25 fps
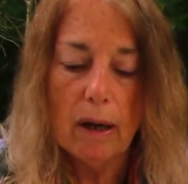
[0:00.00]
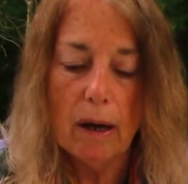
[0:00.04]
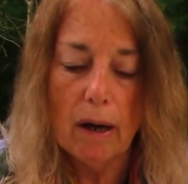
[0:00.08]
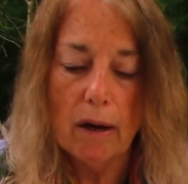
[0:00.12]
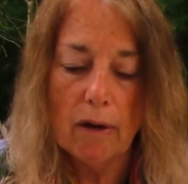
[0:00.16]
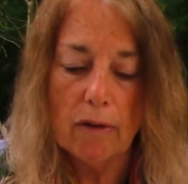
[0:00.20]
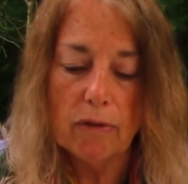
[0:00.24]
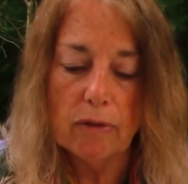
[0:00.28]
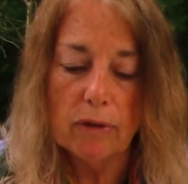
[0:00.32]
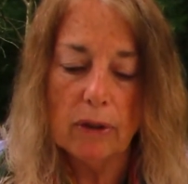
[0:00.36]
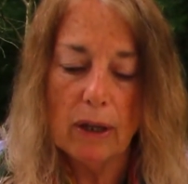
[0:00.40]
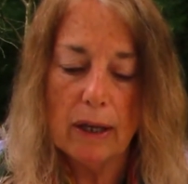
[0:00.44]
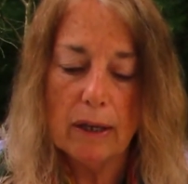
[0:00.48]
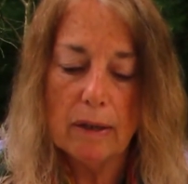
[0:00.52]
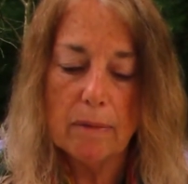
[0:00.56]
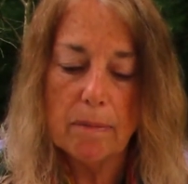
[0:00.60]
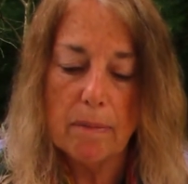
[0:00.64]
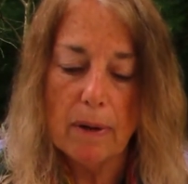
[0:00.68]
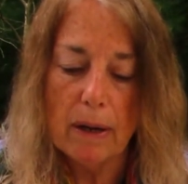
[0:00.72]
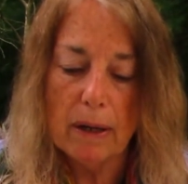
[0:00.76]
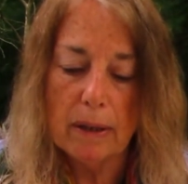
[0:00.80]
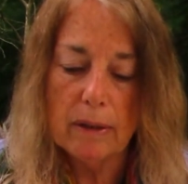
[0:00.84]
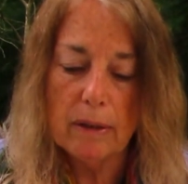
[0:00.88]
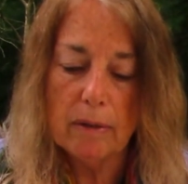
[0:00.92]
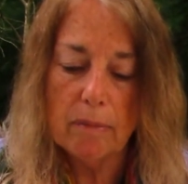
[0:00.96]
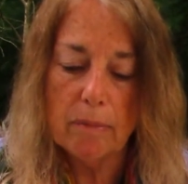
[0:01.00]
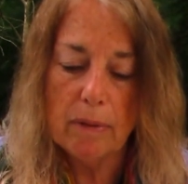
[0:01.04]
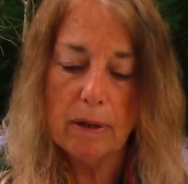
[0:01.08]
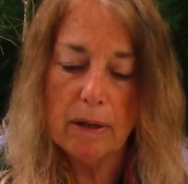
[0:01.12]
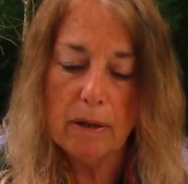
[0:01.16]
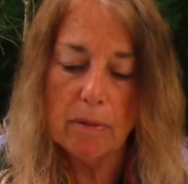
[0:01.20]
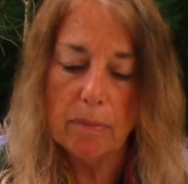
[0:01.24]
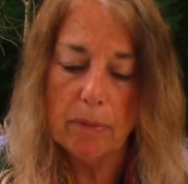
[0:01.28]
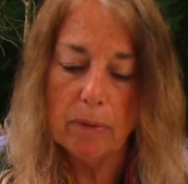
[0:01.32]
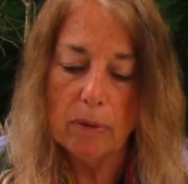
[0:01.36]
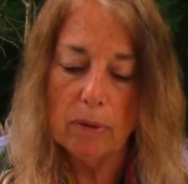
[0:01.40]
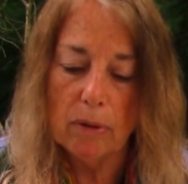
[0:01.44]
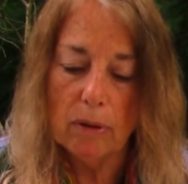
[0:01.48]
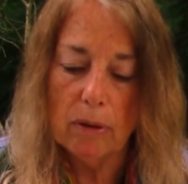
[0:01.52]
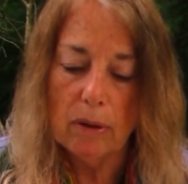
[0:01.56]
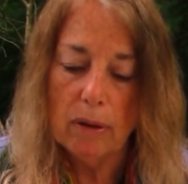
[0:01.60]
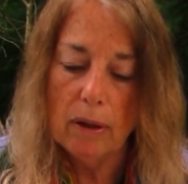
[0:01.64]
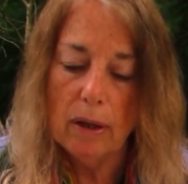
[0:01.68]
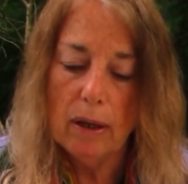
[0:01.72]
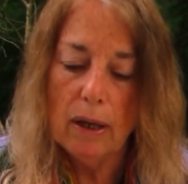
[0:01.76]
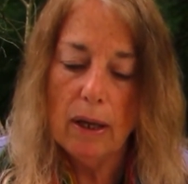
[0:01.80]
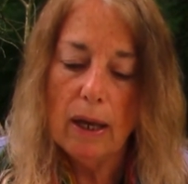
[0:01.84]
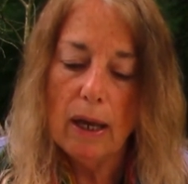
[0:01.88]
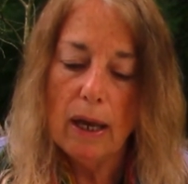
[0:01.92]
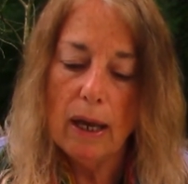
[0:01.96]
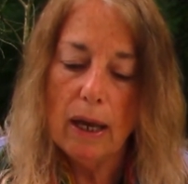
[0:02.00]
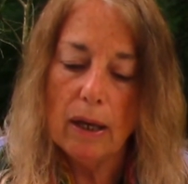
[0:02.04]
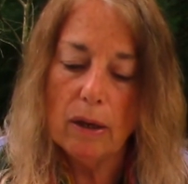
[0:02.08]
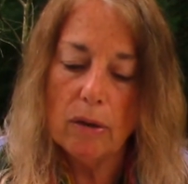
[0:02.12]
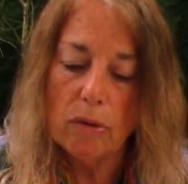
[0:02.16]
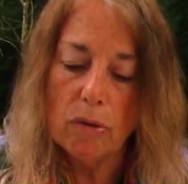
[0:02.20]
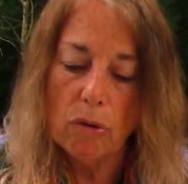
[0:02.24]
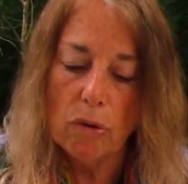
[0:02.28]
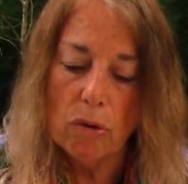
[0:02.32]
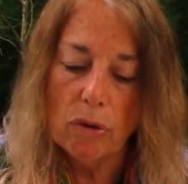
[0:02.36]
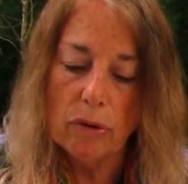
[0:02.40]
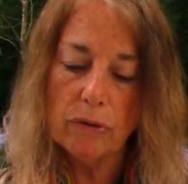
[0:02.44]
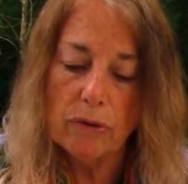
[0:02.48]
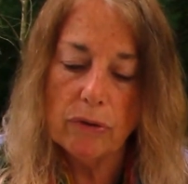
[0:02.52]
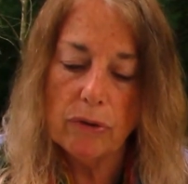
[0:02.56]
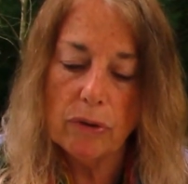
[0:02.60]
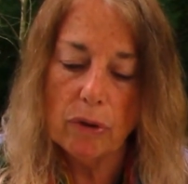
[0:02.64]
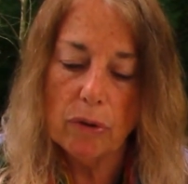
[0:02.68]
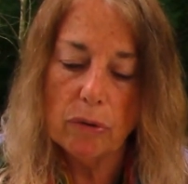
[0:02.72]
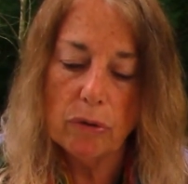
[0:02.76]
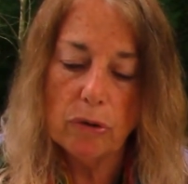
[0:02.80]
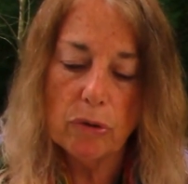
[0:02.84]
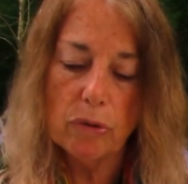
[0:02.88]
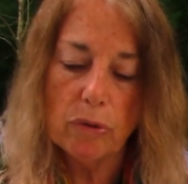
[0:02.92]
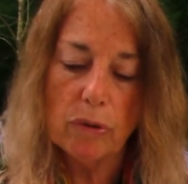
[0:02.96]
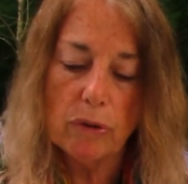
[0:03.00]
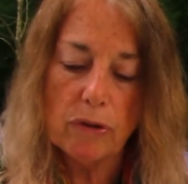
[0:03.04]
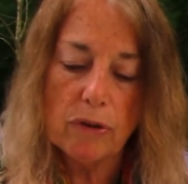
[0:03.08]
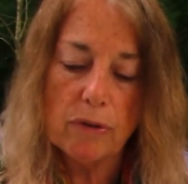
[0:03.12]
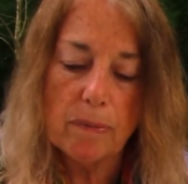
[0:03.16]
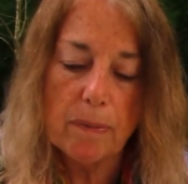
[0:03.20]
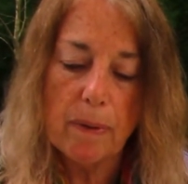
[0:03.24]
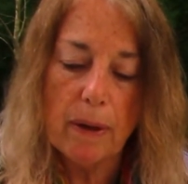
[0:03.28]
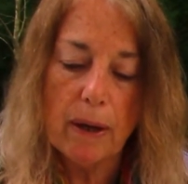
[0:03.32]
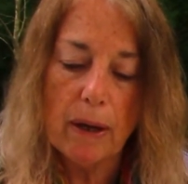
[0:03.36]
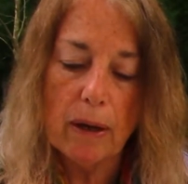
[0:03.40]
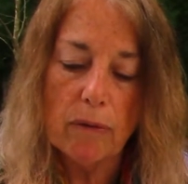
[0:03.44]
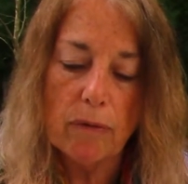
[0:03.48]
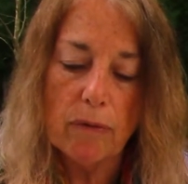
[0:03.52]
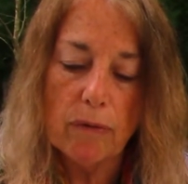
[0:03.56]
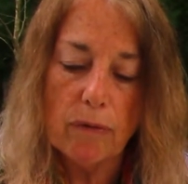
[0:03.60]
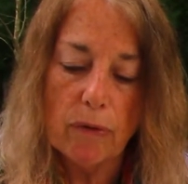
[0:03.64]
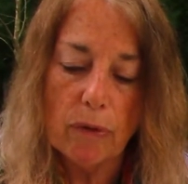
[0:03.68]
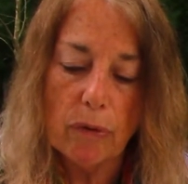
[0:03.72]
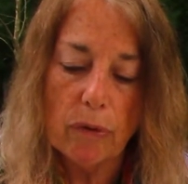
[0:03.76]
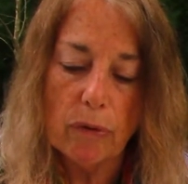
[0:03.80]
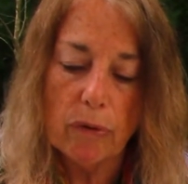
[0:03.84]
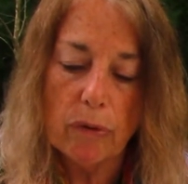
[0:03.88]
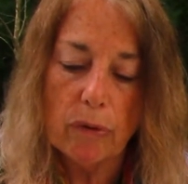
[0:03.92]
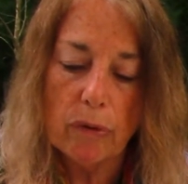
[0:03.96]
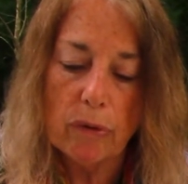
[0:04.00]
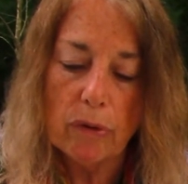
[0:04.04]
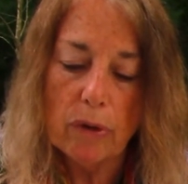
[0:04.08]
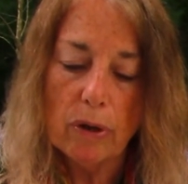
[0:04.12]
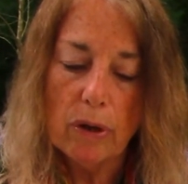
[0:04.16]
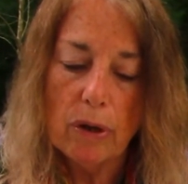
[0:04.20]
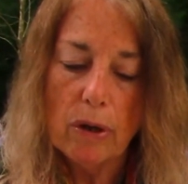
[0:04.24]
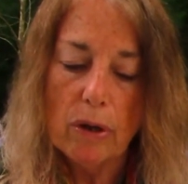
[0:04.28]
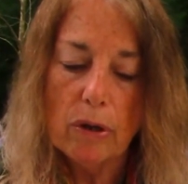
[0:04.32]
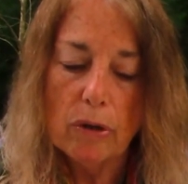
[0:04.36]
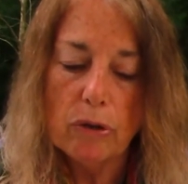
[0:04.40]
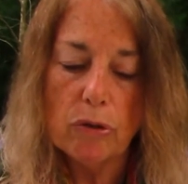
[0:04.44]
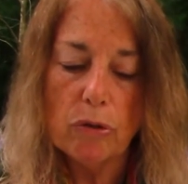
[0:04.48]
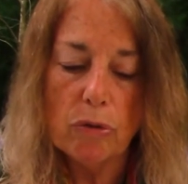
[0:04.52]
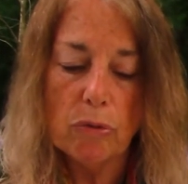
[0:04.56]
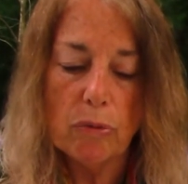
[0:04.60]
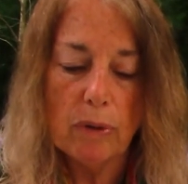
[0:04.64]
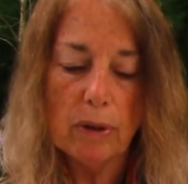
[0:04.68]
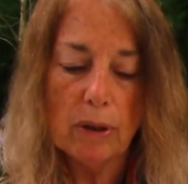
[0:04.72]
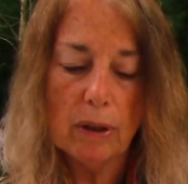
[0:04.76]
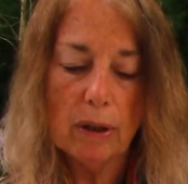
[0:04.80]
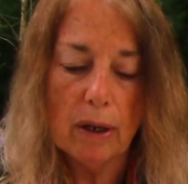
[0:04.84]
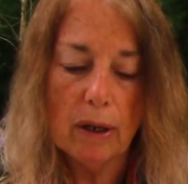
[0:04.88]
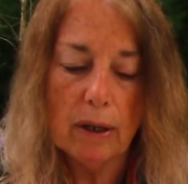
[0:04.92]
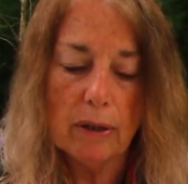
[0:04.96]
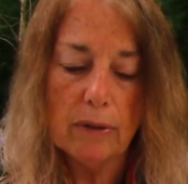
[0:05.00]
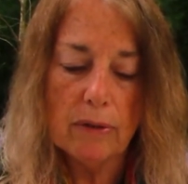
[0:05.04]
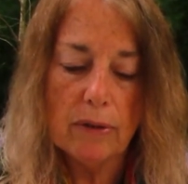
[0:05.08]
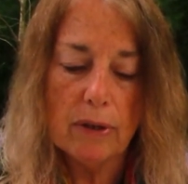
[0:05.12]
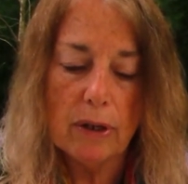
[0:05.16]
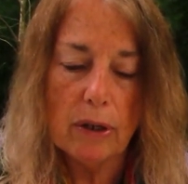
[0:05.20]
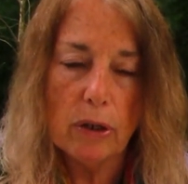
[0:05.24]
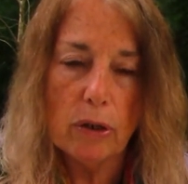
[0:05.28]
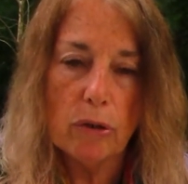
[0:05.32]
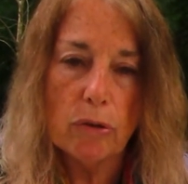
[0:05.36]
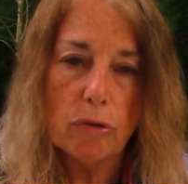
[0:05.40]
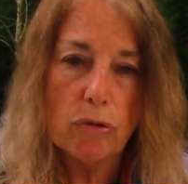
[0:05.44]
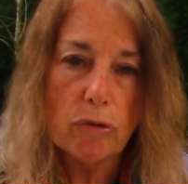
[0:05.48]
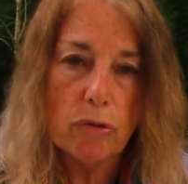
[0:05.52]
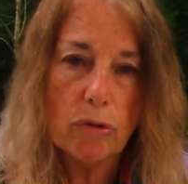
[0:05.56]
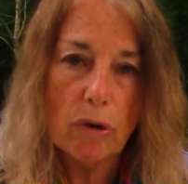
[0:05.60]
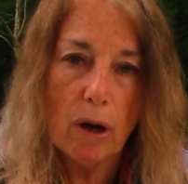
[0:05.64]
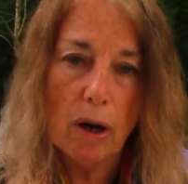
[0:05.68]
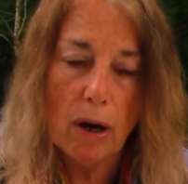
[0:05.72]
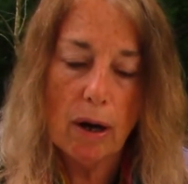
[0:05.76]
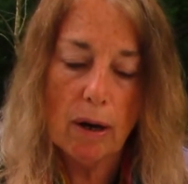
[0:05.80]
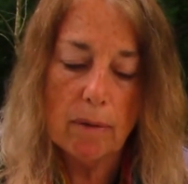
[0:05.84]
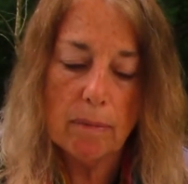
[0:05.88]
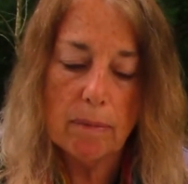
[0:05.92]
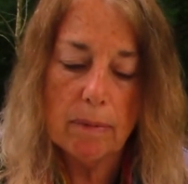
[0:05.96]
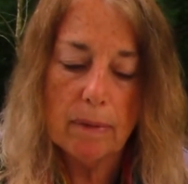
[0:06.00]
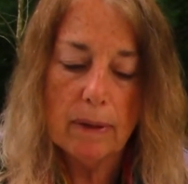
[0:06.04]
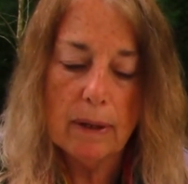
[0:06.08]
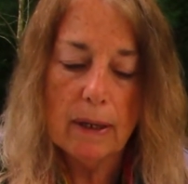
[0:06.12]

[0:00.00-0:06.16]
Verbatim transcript: of like minded people and also to expand further to realize that your tribe